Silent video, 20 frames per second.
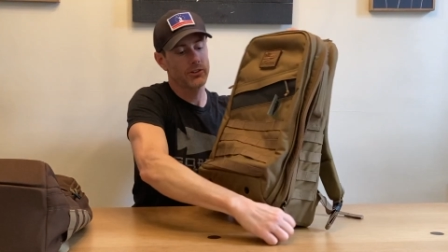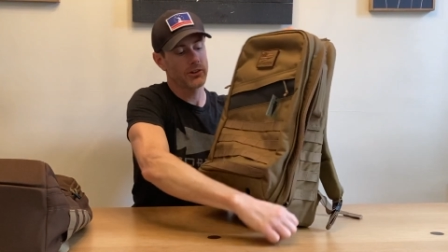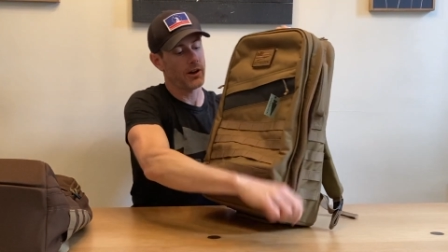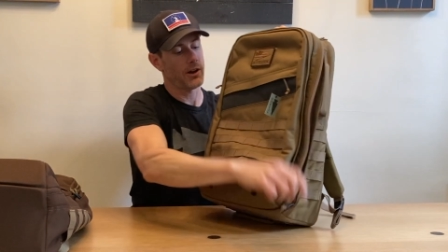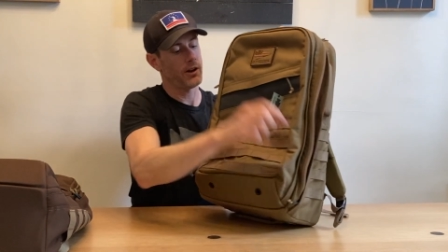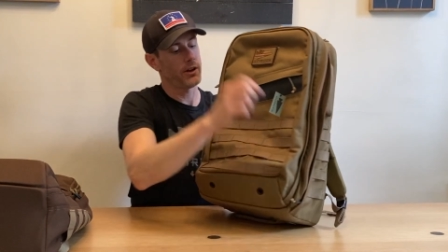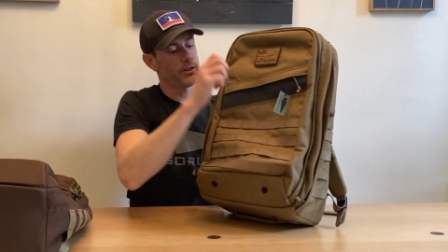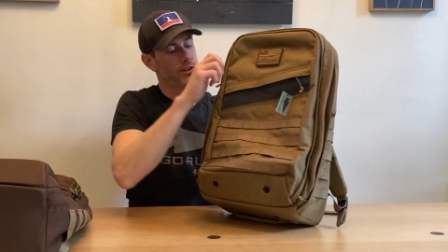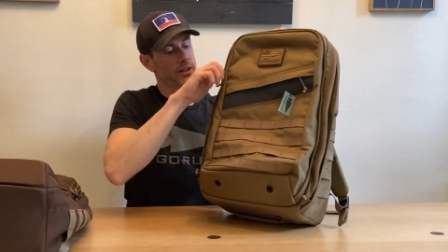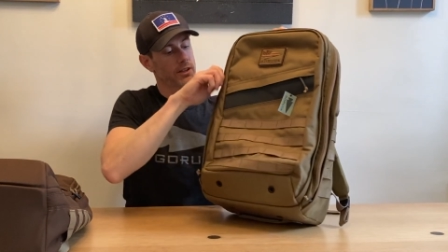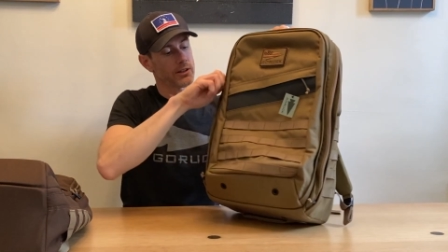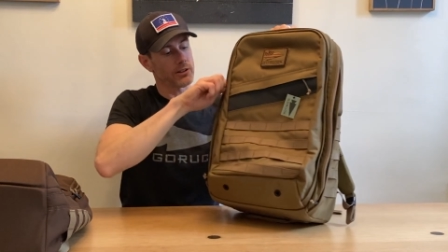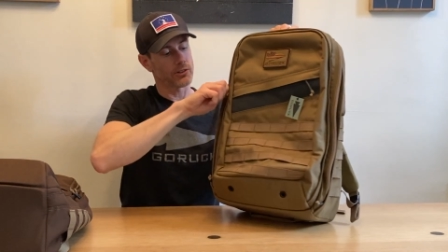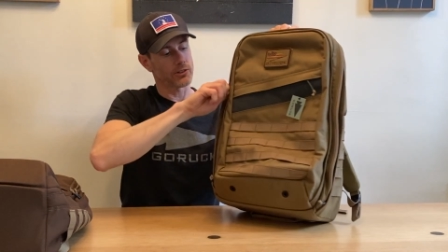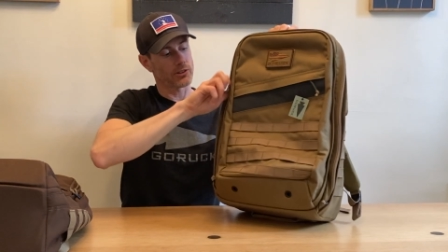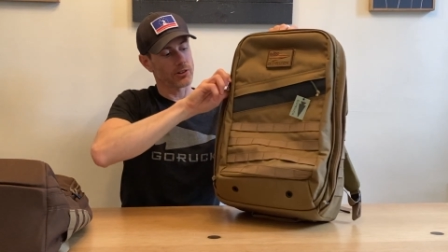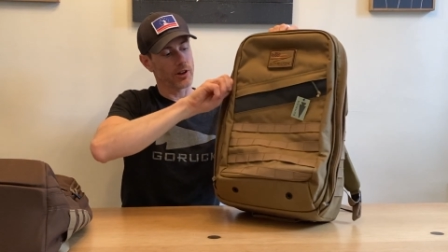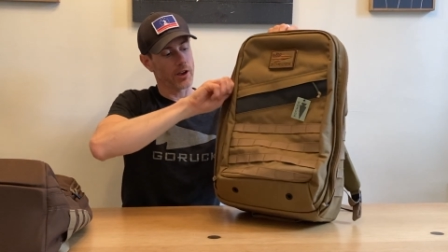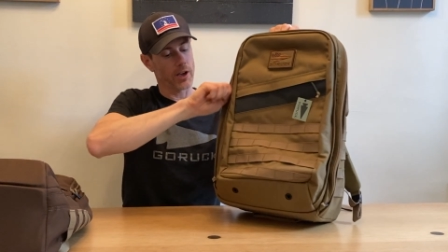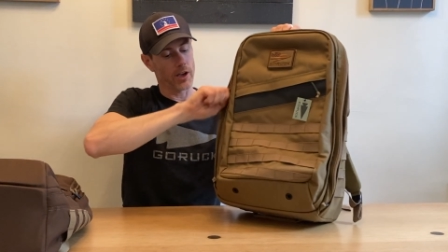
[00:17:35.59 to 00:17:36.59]
on the
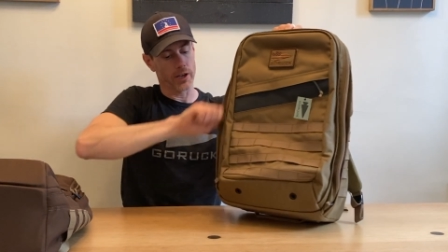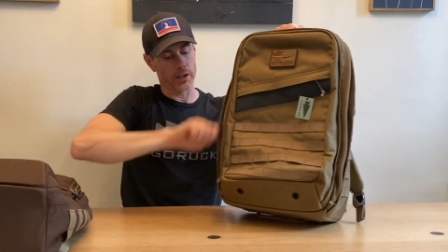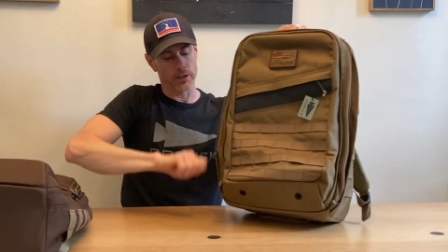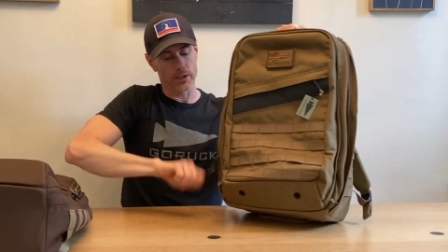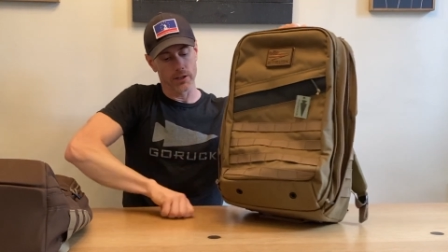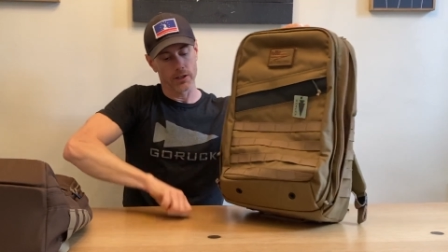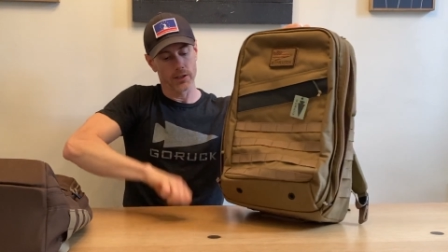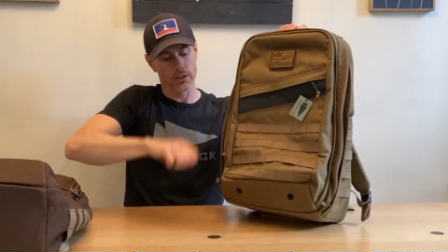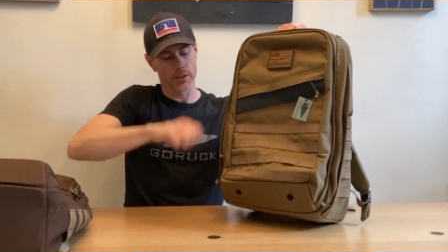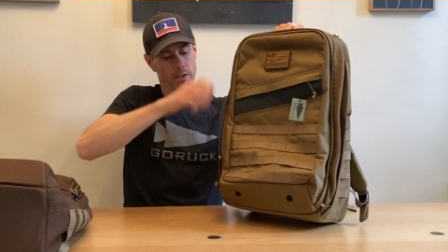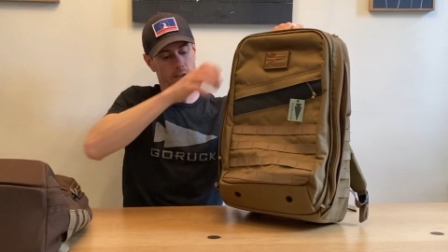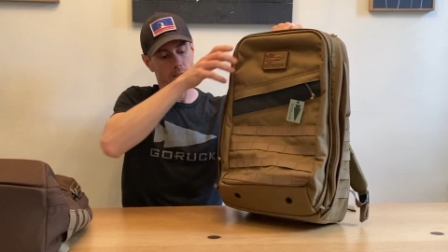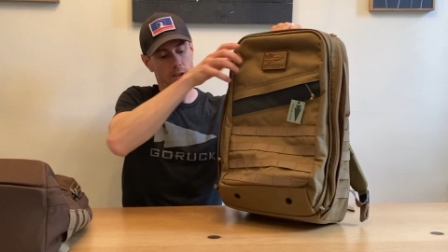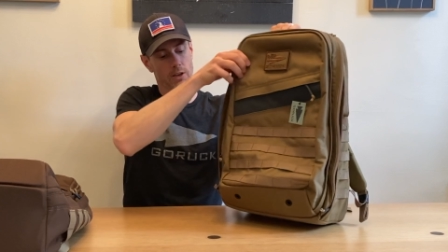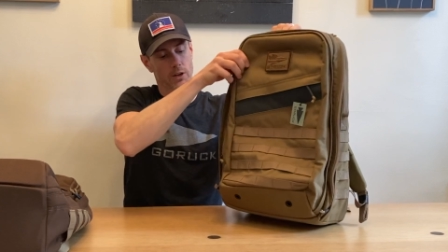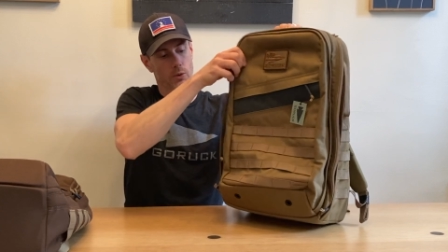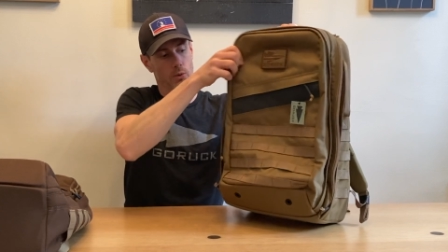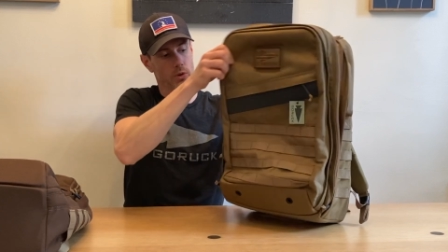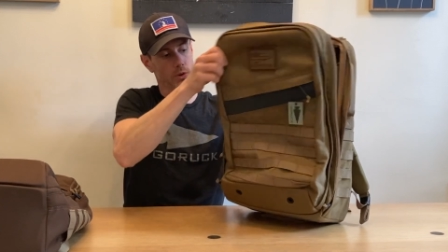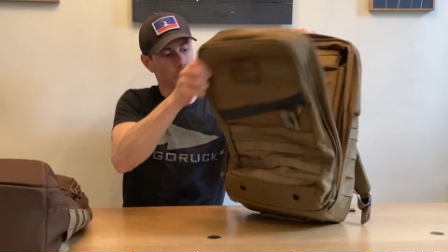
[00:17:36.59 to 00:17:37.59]
inside
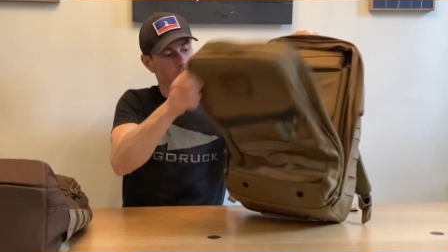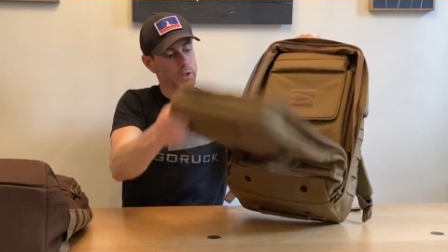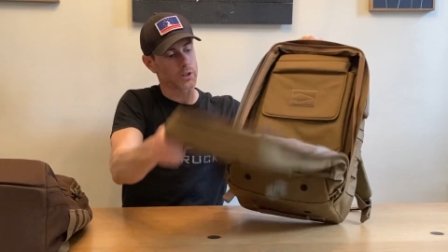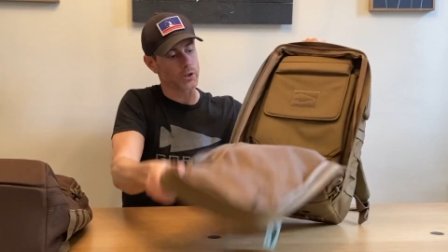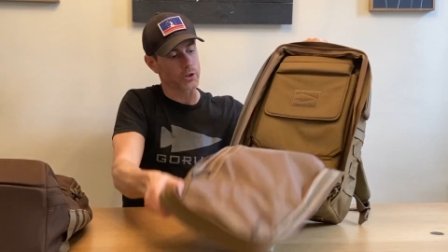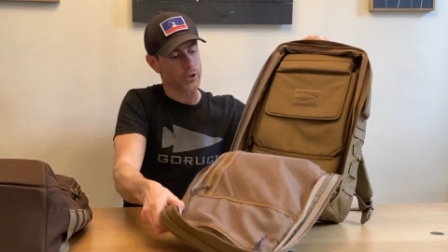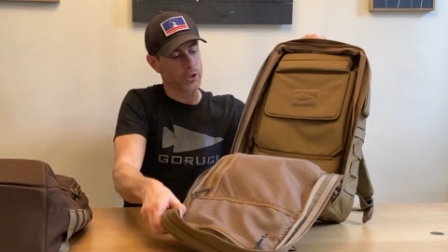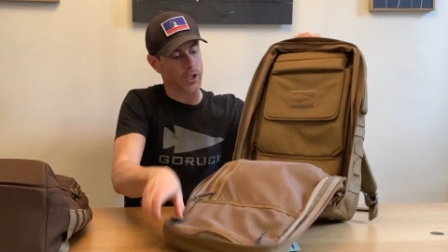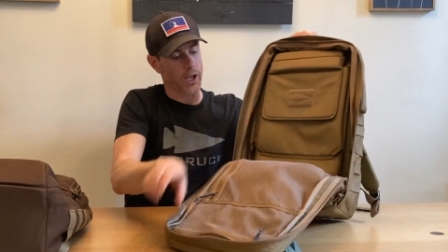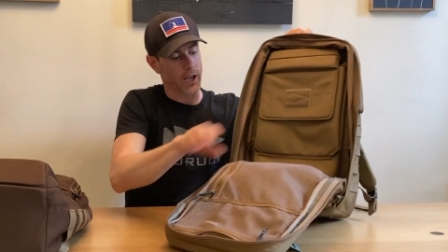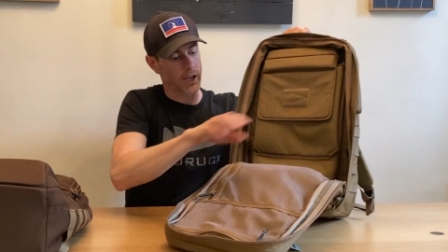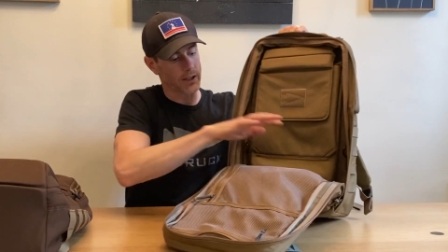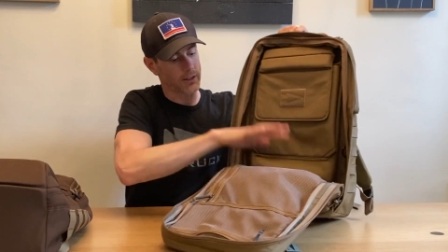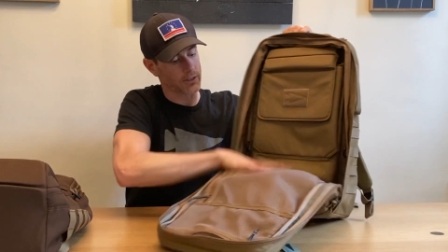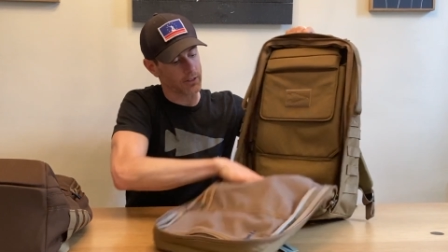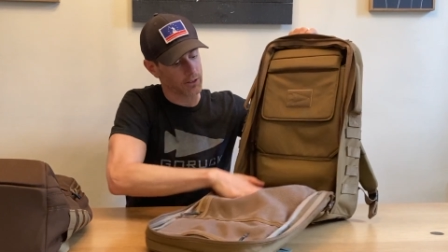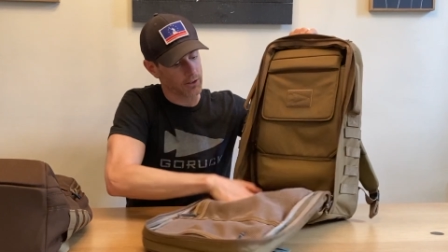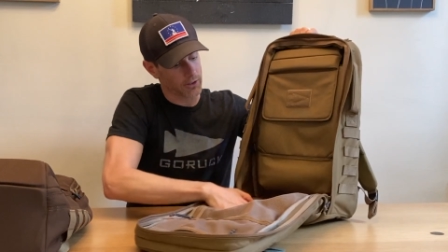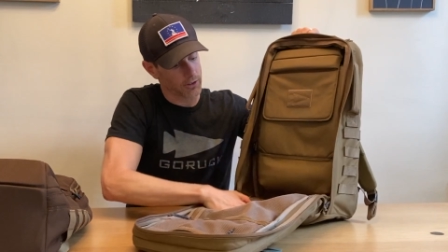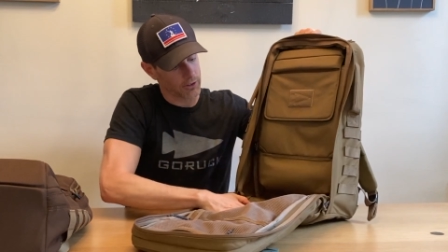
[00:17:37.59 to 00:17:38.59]
when we look at
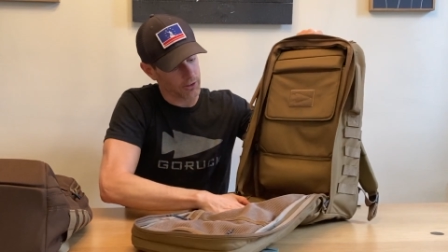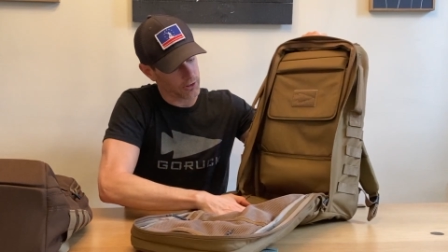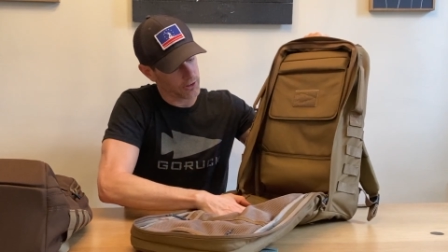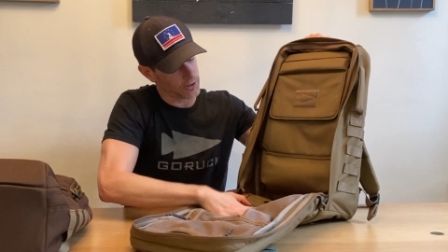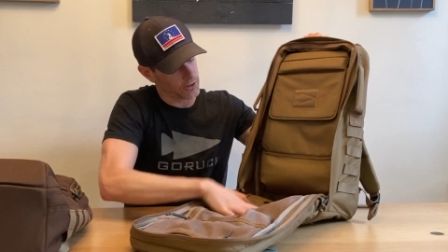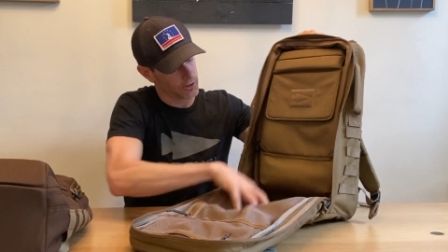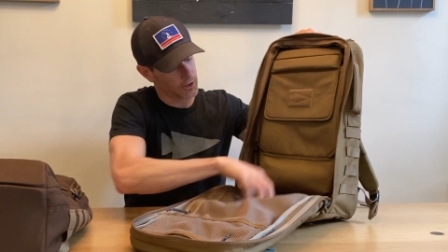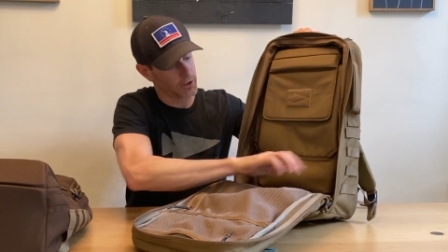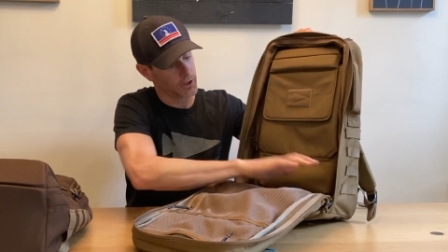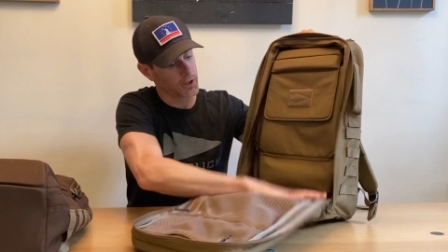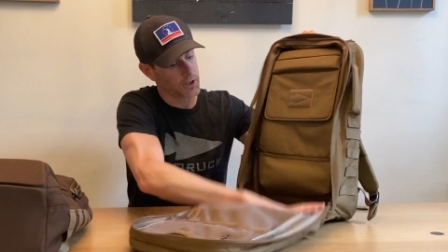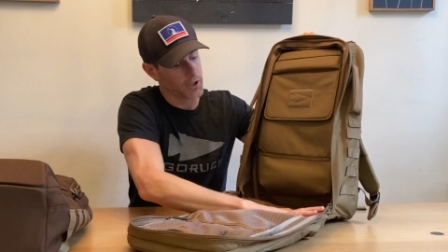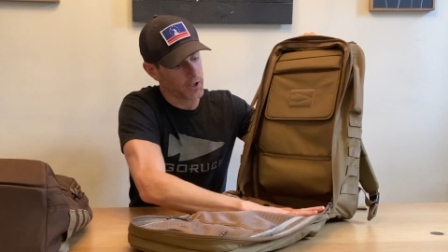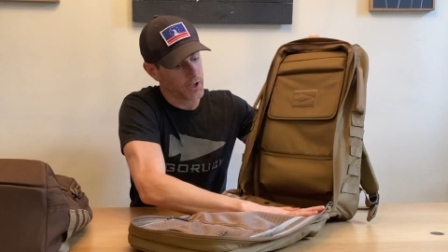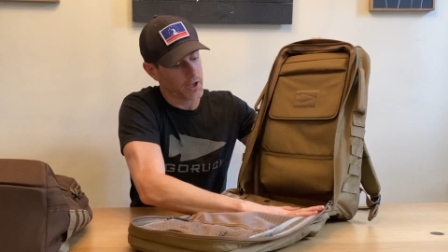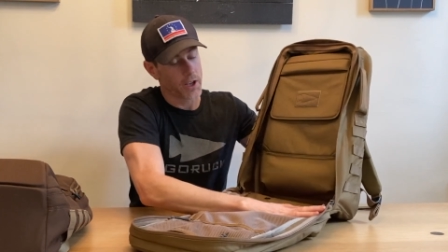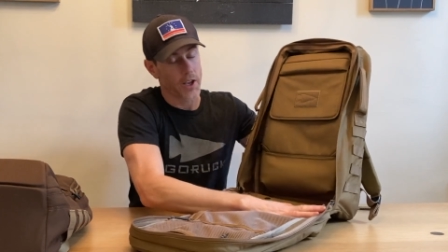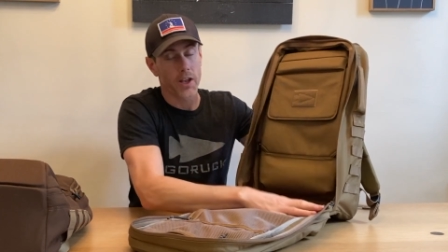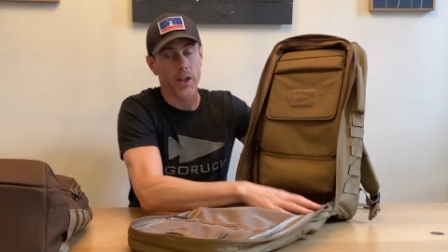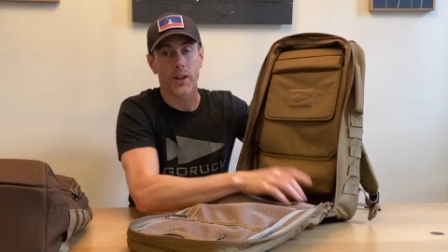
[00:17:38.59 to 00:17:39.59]
this
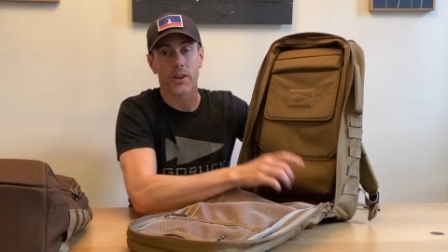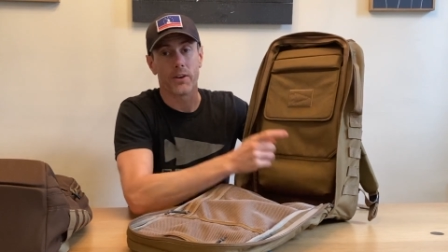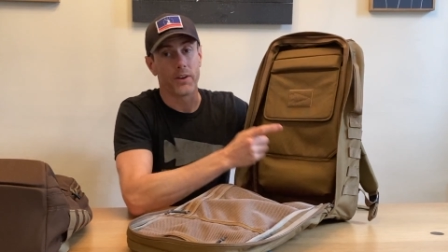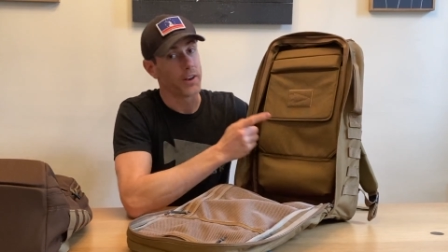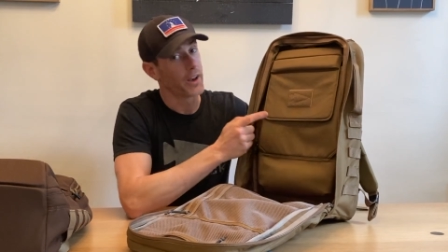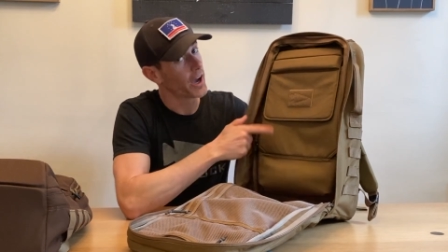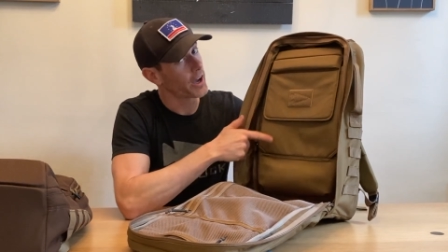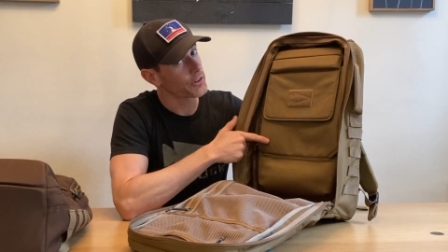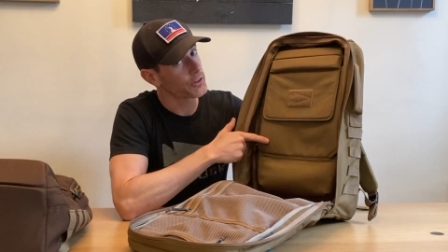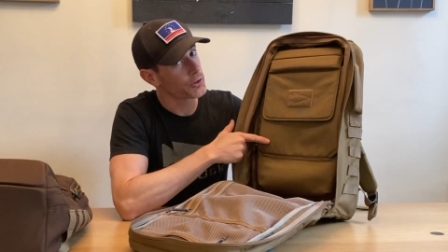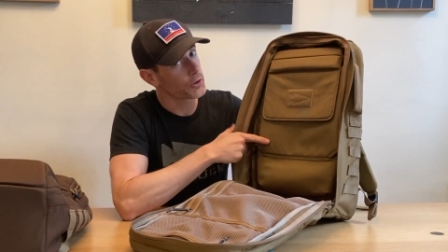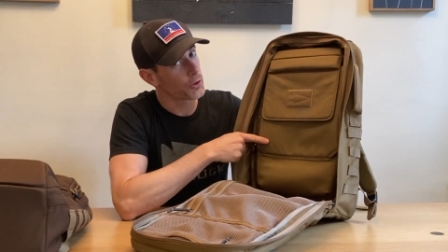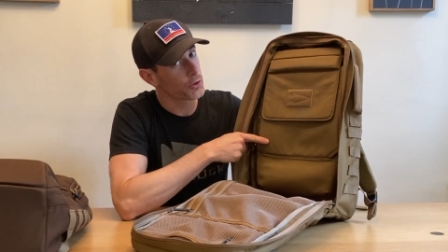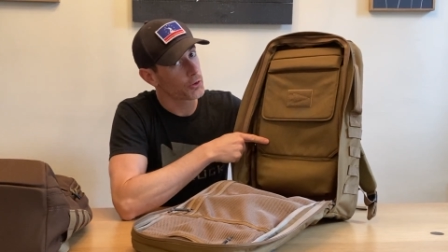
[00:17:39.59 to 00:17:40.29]
not so